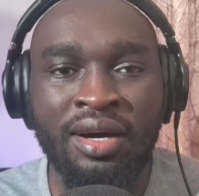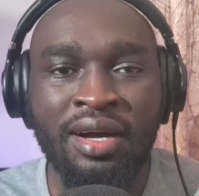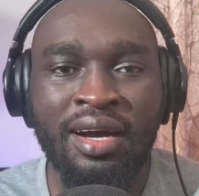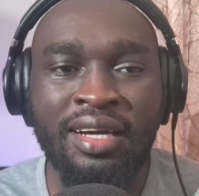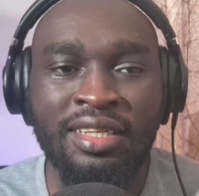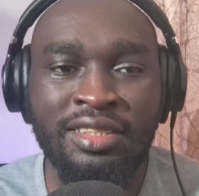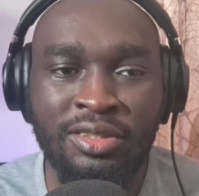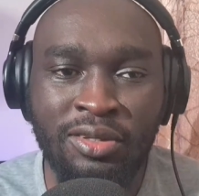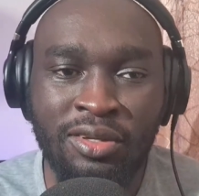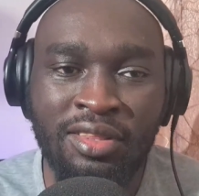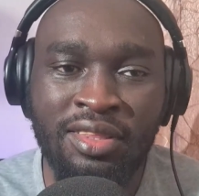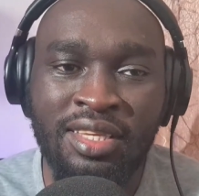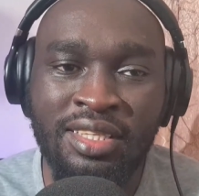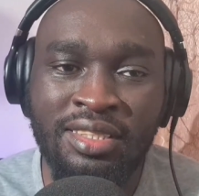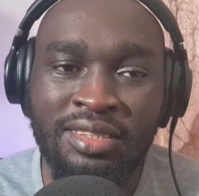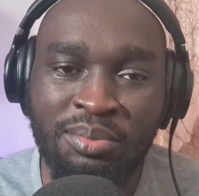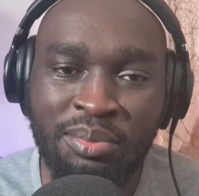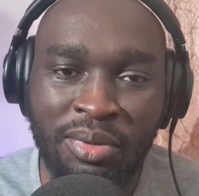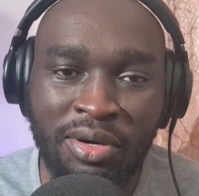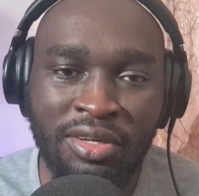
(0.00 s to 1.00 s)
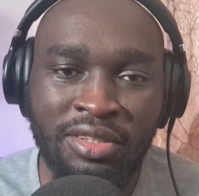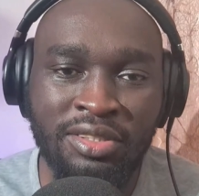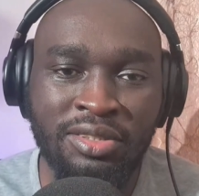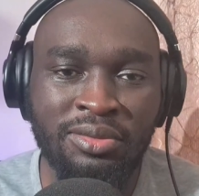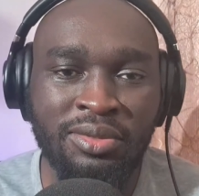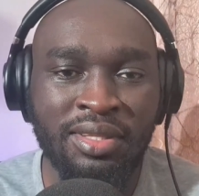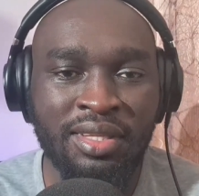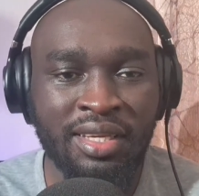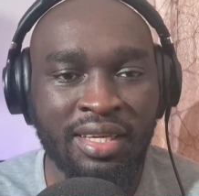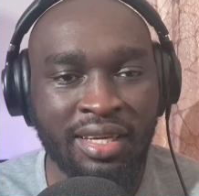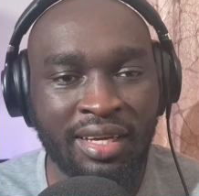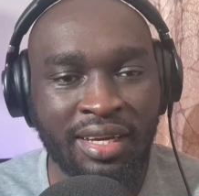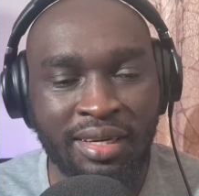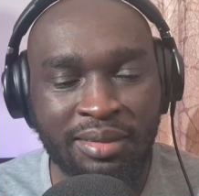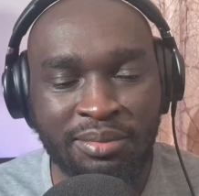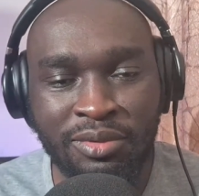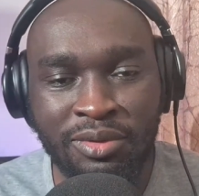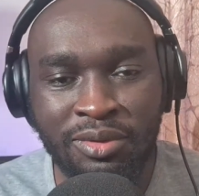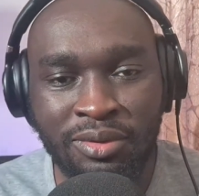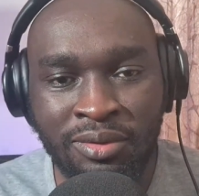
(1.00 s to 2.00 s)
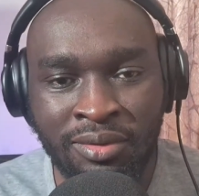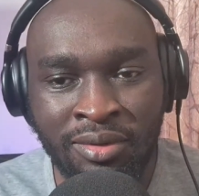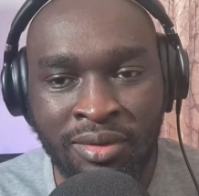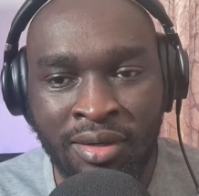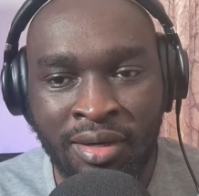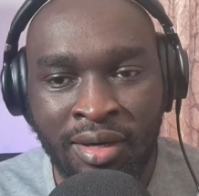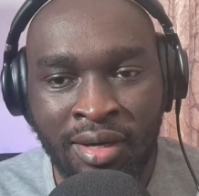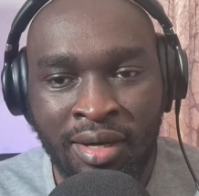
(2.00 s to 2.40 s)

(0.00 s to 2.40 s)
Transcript: catch all these balls when they come to